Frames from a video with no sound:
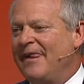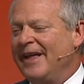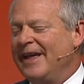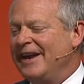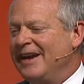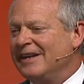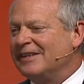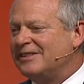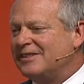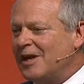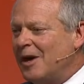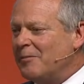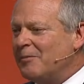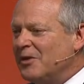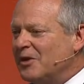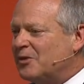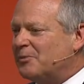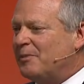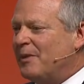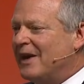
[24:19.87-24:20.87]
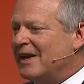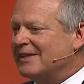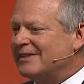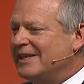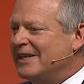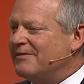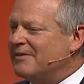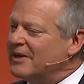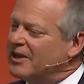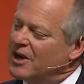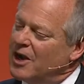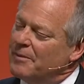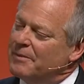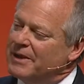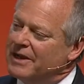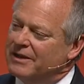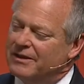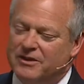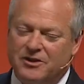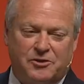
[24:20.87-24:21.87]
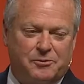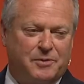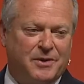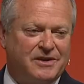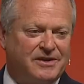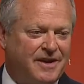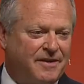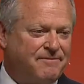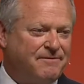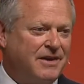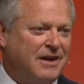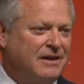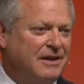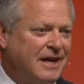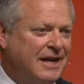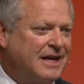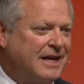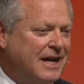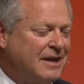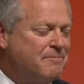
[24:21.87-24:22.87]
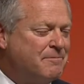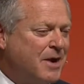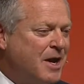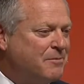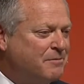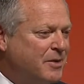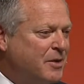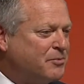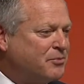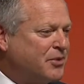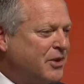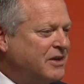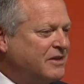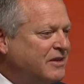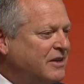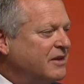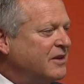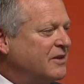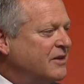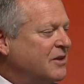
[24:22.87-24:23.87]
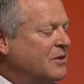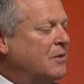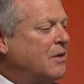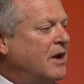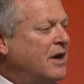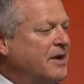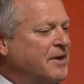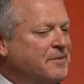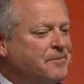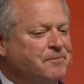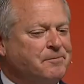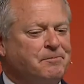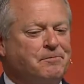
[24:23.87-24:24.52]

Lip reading: and in some respects, even coming into this speech, I felt like I might be preaching to the choir.